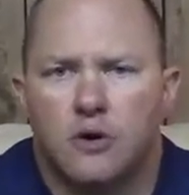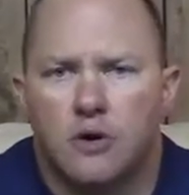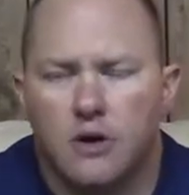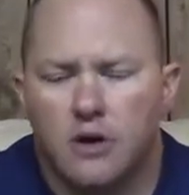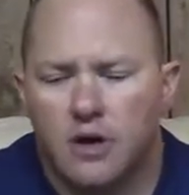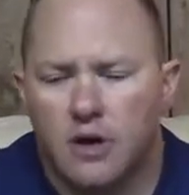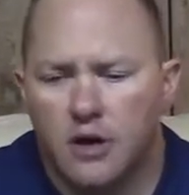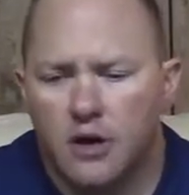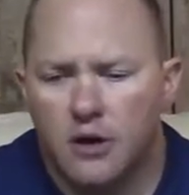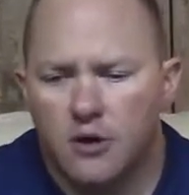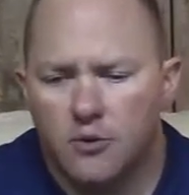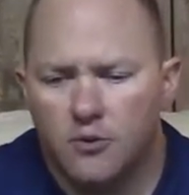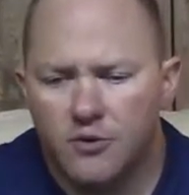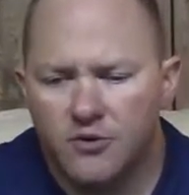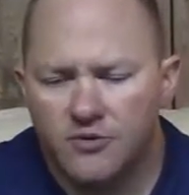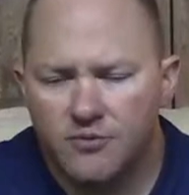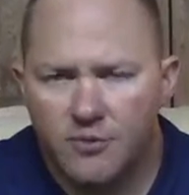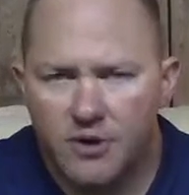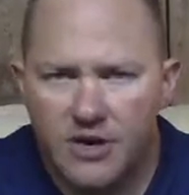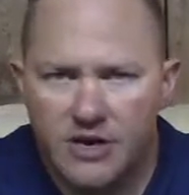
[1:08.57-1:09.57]
Uh,
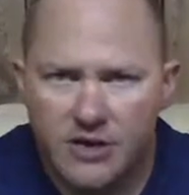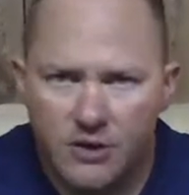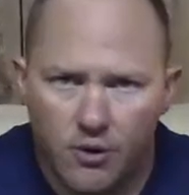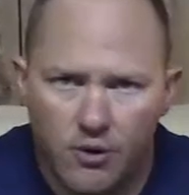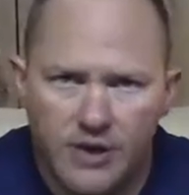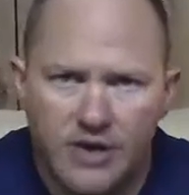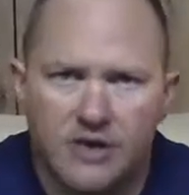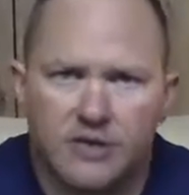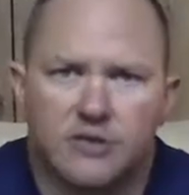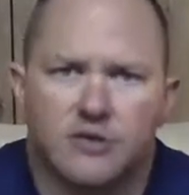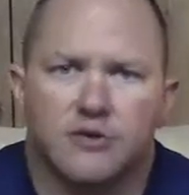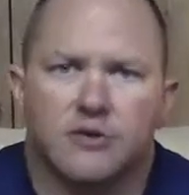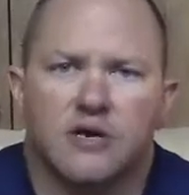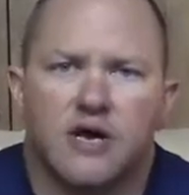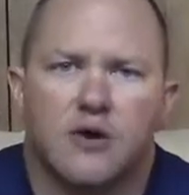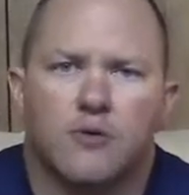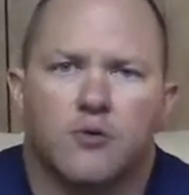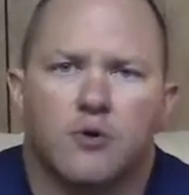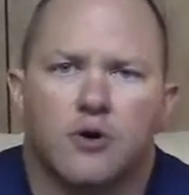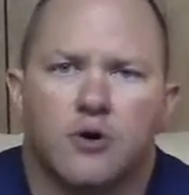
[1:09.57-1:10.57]
with money going into the
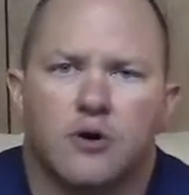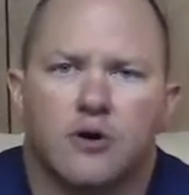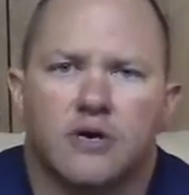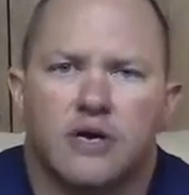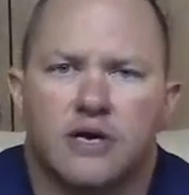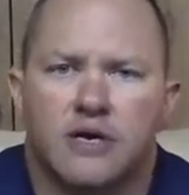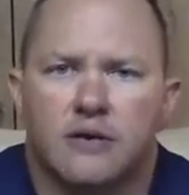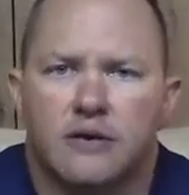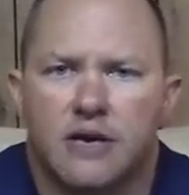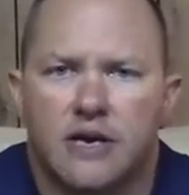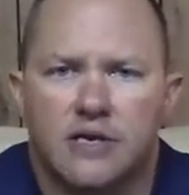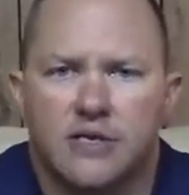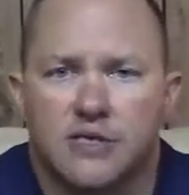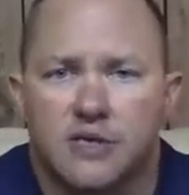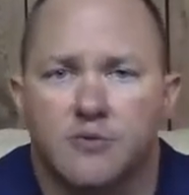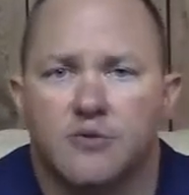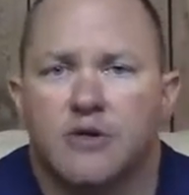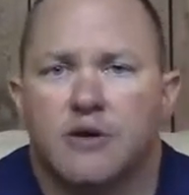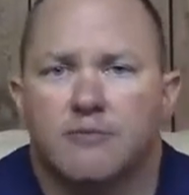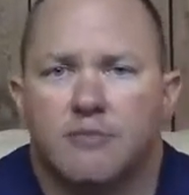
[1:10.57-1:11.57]
network, and, and some
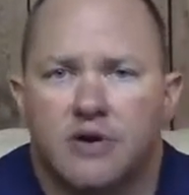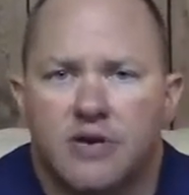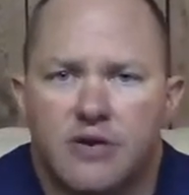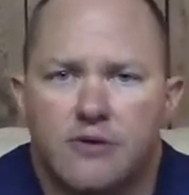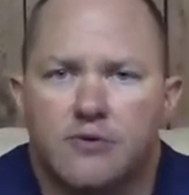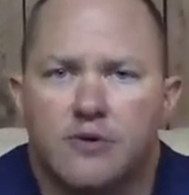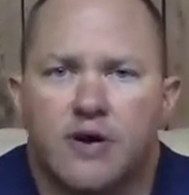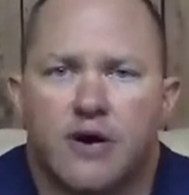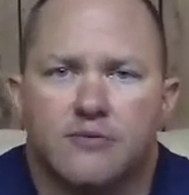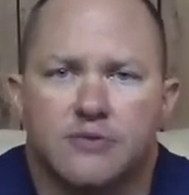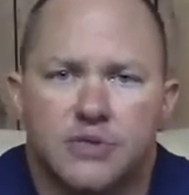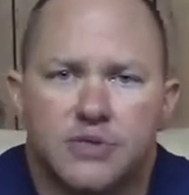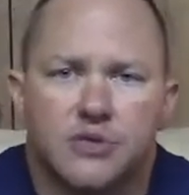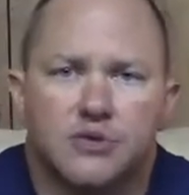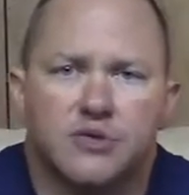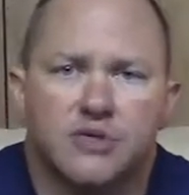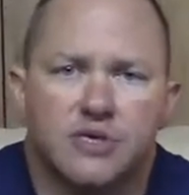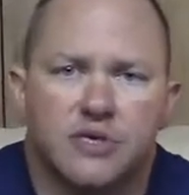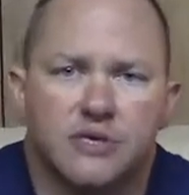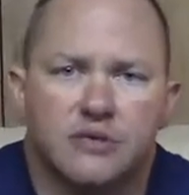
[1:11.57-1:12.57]
of that money I was
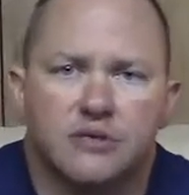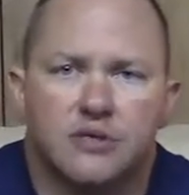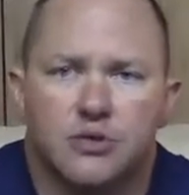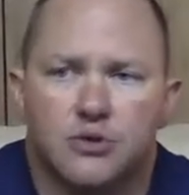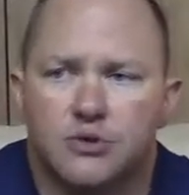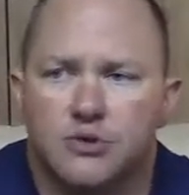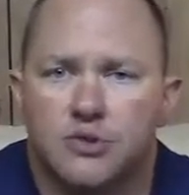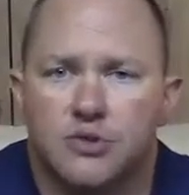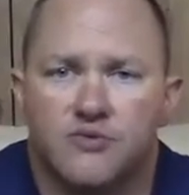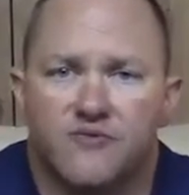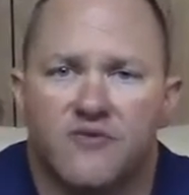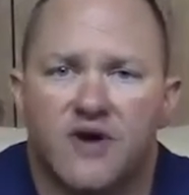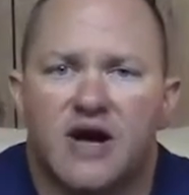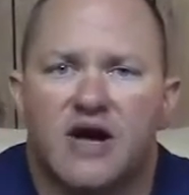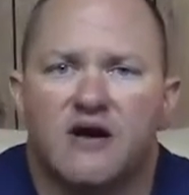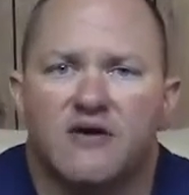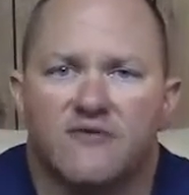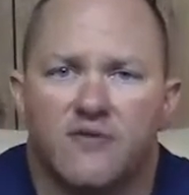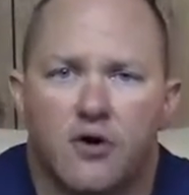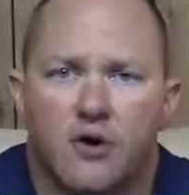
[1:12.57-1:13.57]
using to
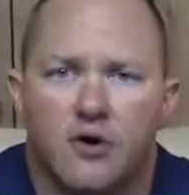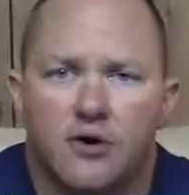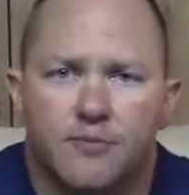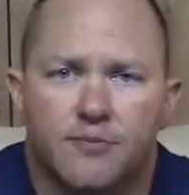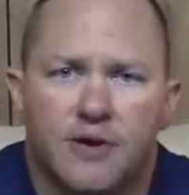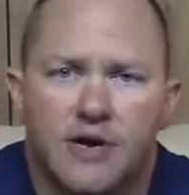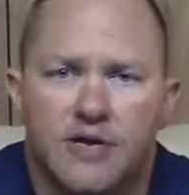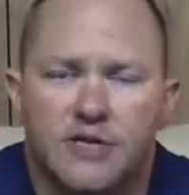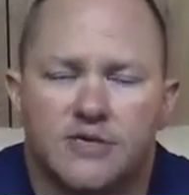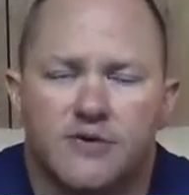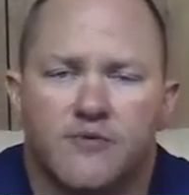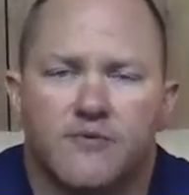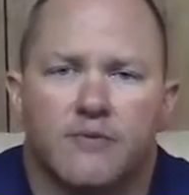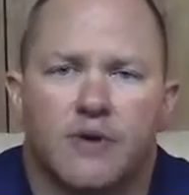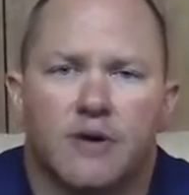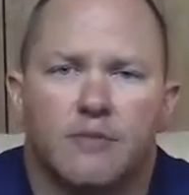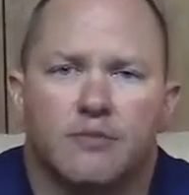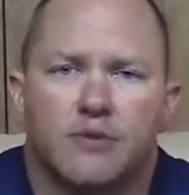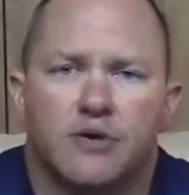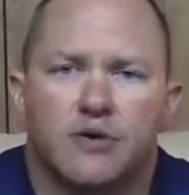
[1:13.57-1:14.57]
survive on, to pay some of
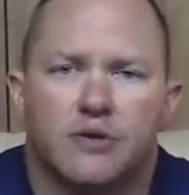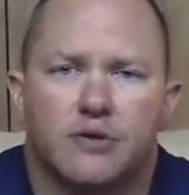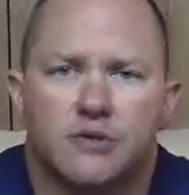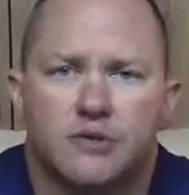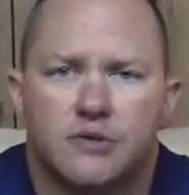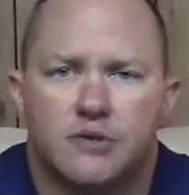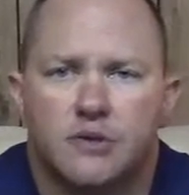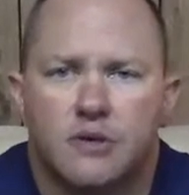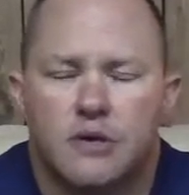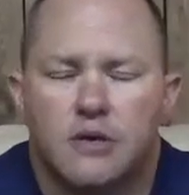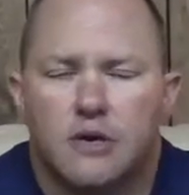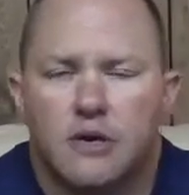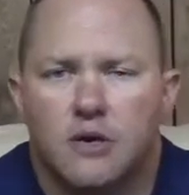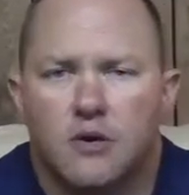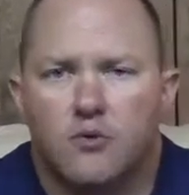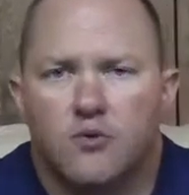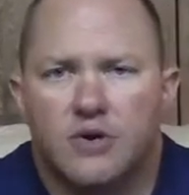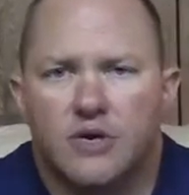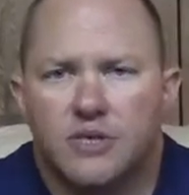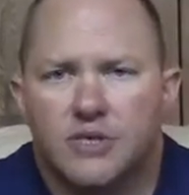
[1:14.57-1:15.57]
my bills,
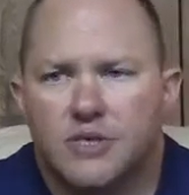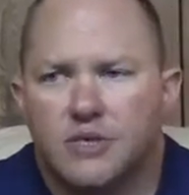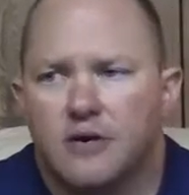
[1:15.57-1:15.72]
which,